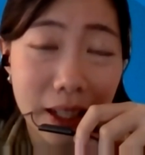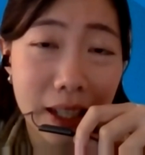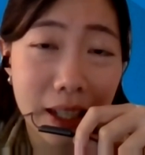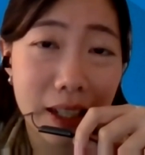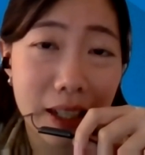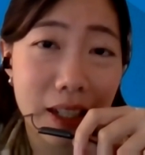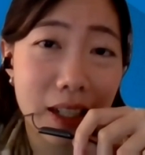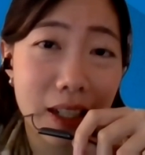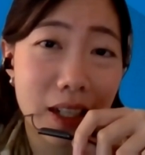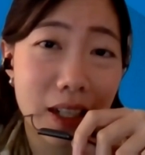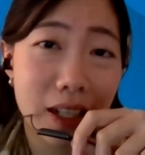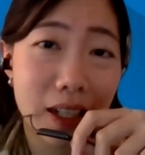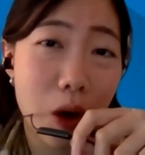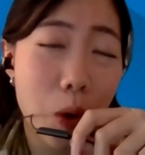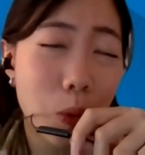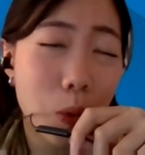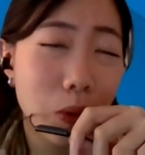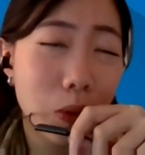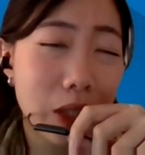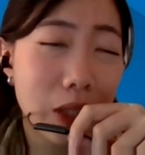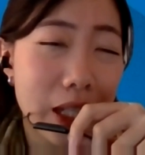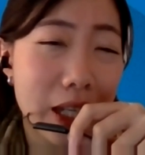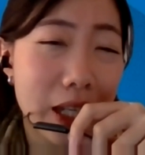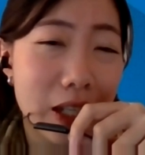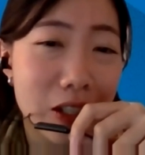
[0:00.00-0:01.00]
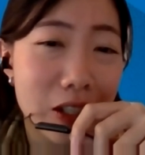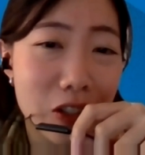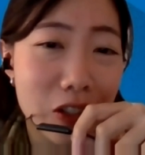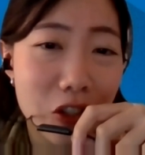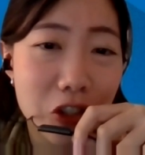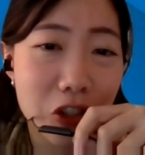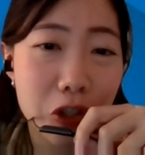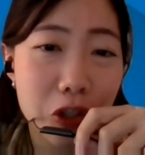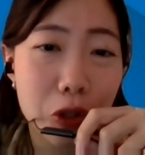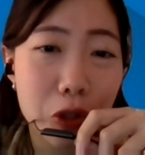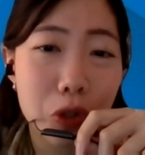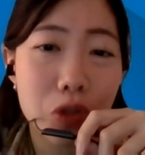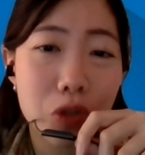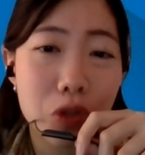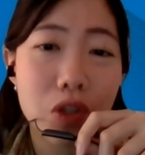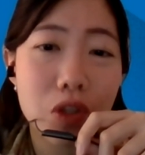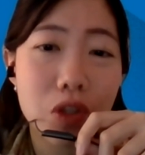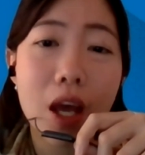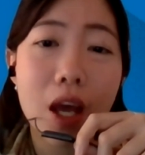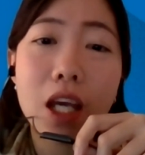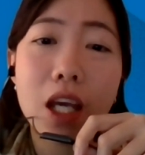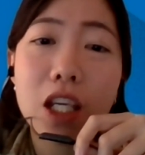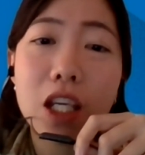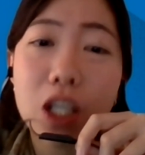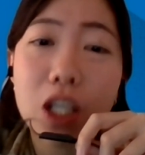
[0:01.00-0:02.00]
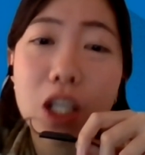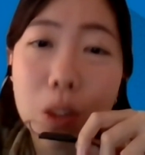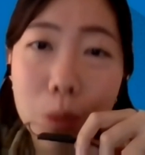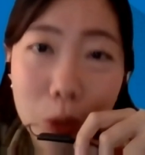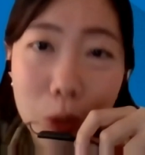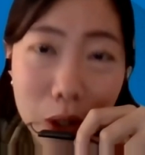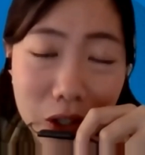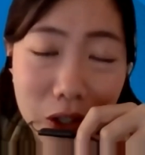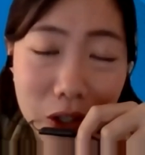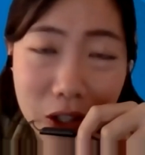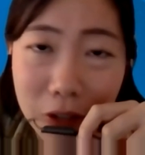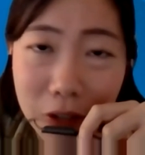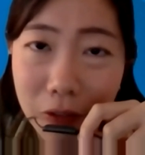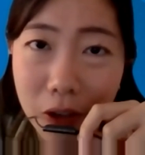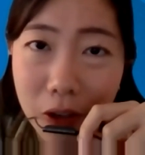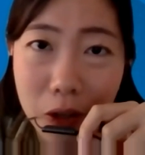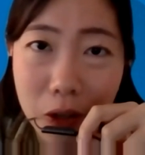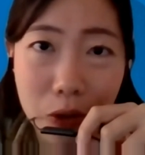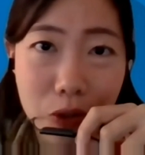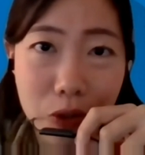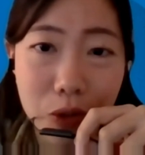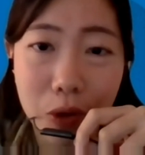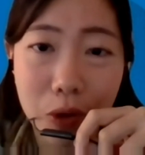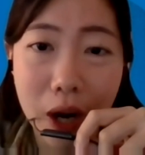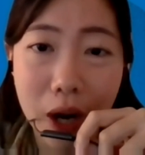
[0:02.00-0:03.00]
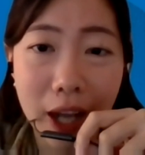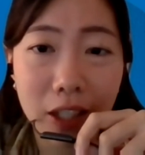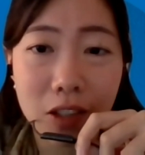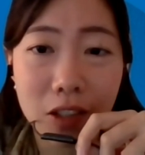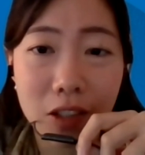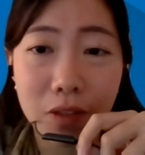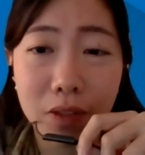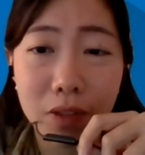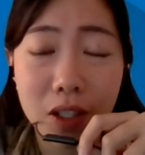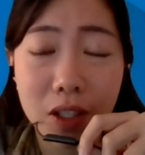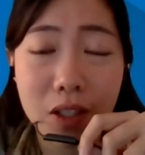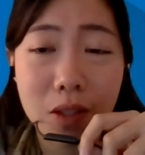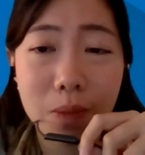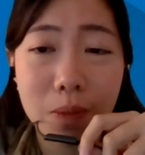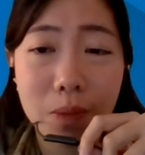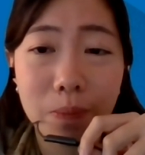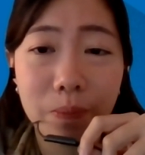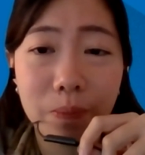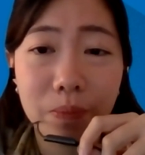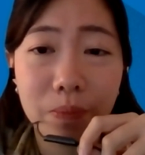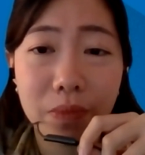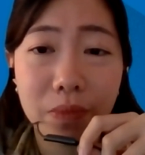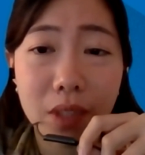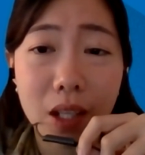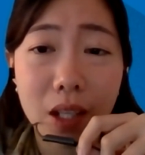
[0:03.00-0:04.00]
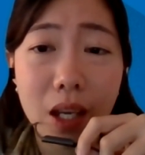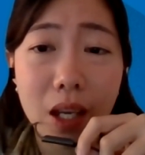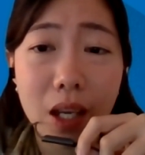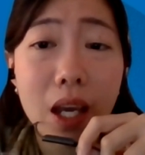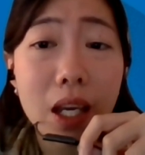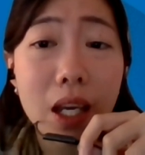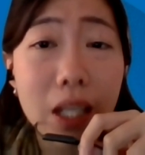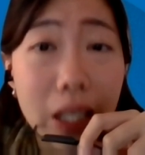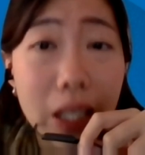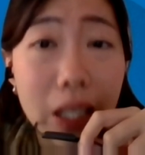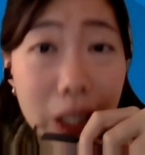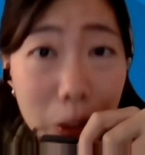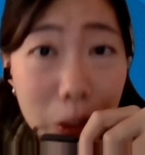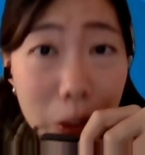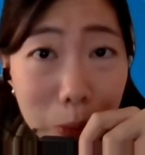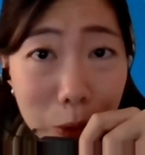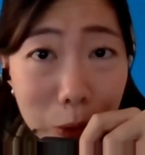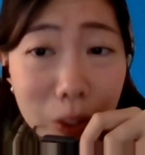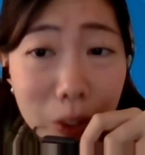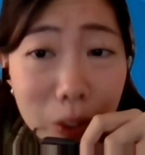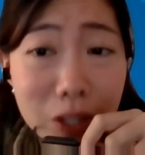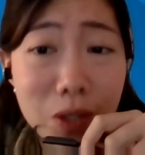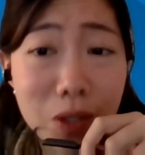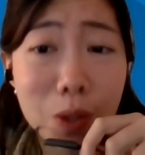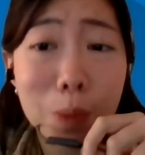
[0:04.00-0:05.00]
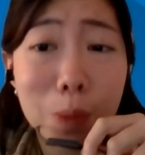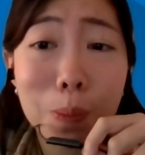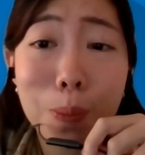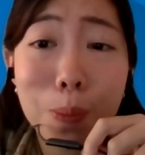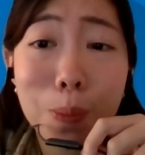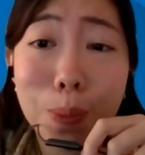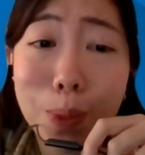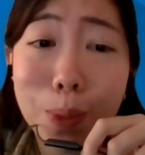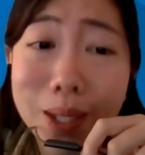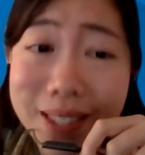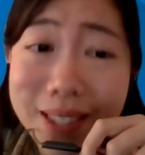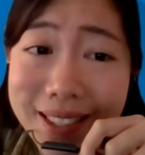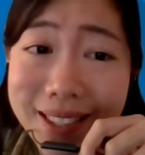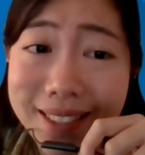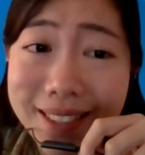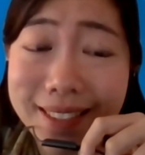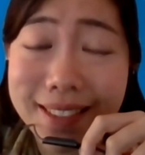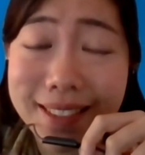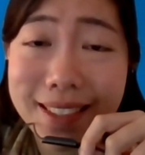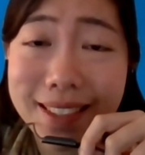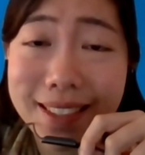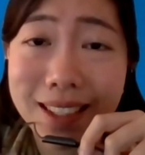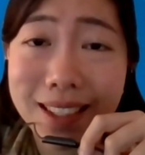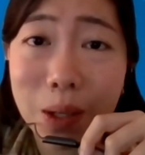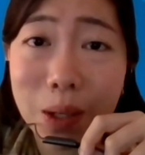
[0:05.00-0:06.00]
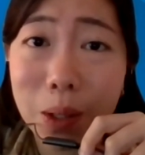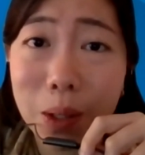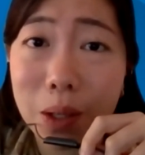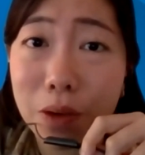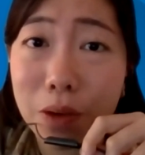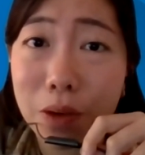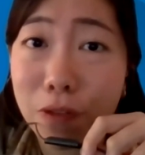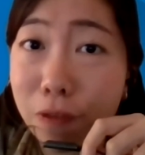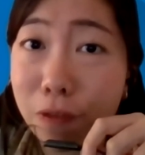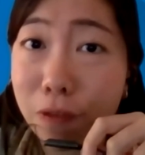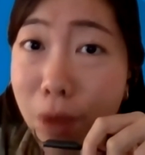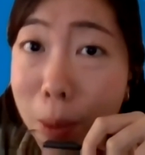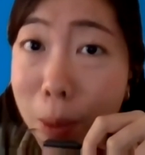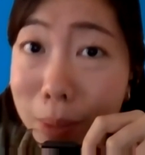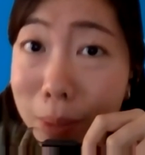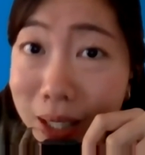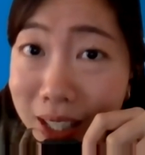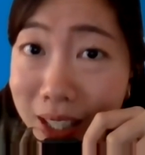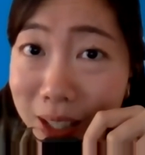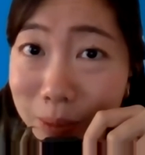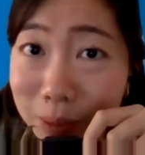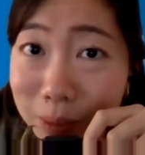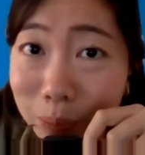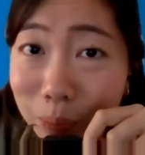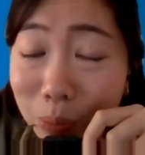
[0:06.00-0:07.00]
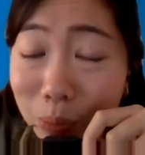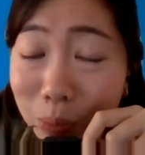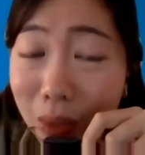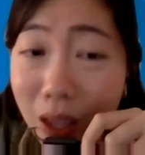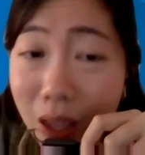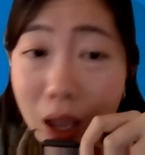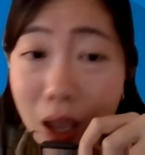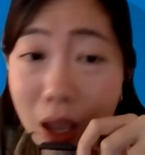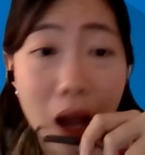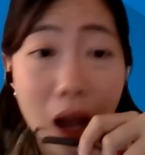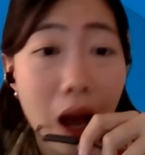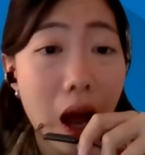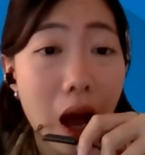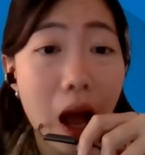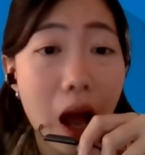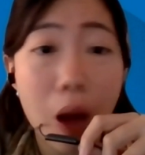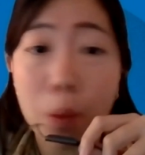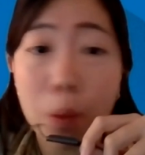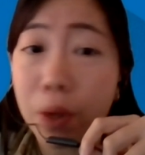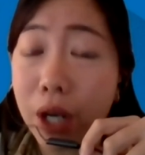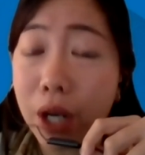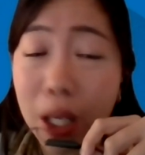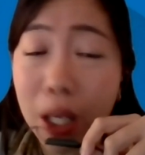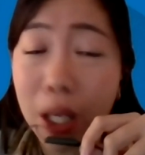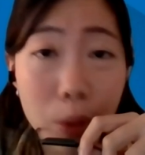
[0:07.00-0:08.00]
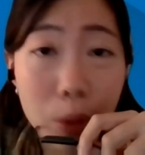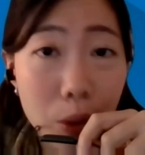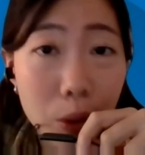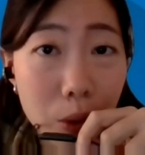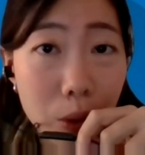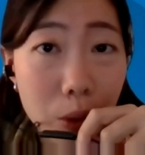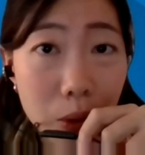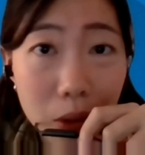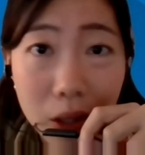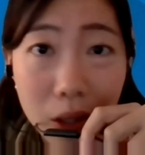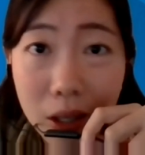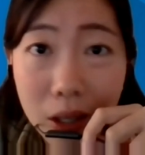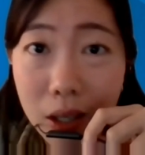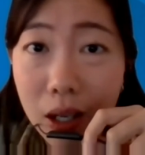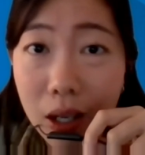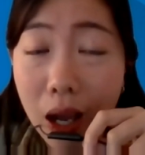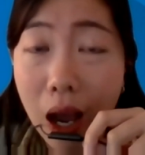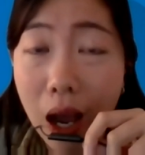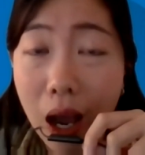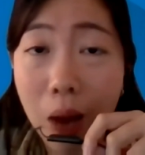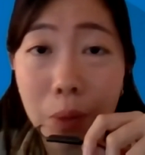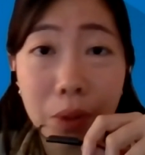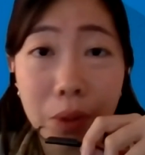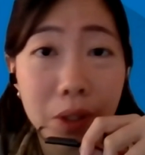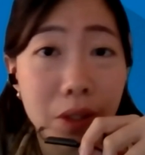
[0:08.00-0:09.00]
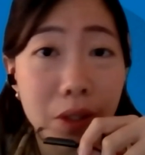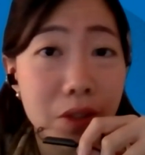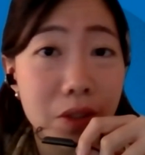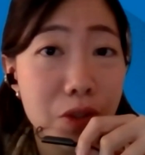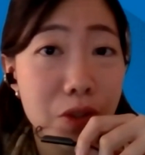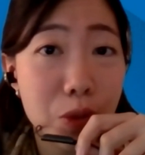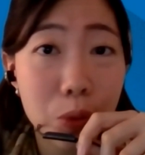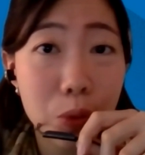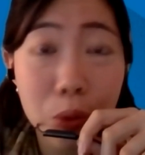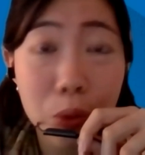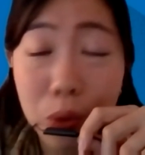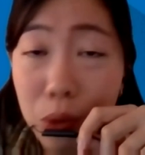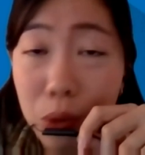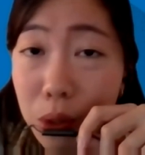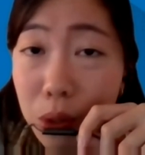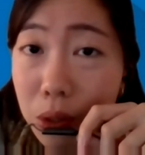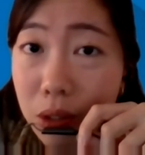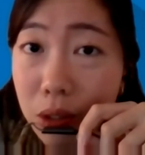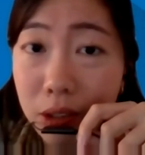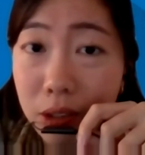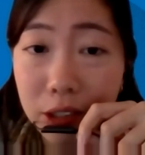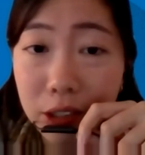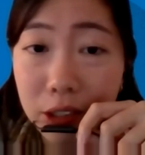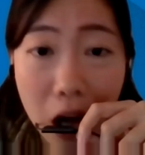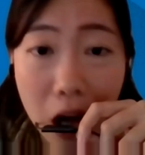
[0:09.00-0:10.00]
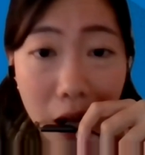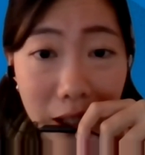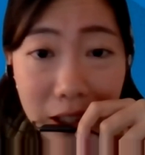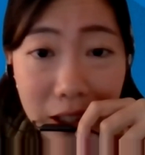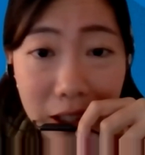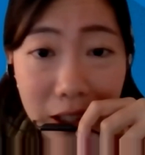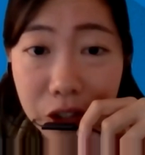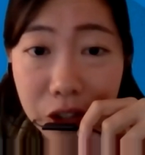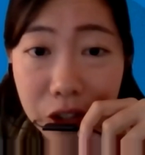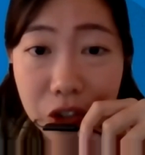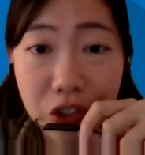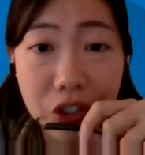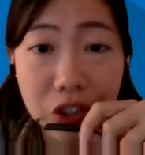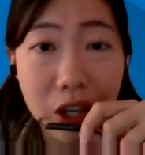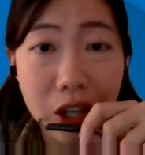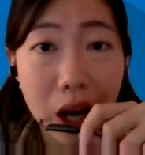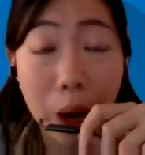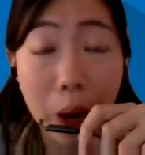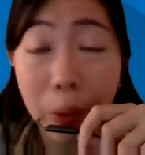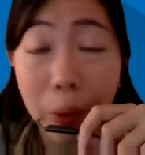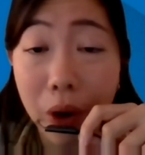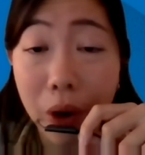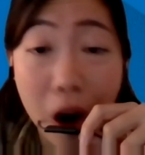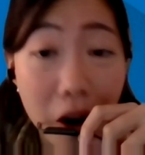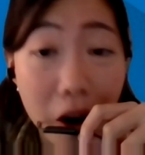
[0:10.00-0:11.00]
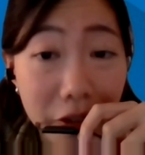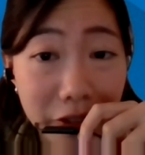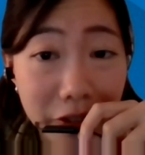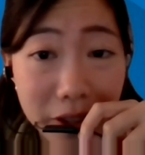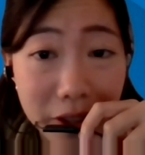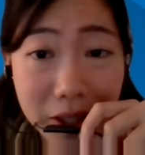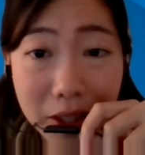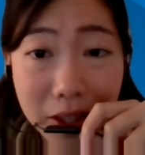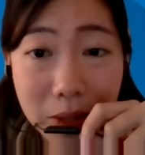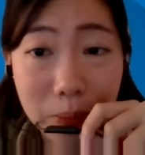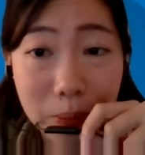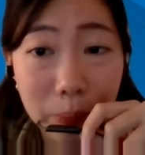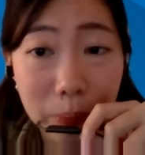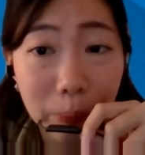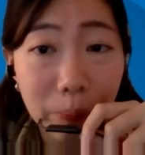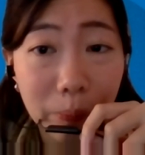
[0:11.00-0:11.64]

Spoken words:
that only concerns human rights defenders or activists. Human rights are present in our family, our neighborhood, our school, college, our office.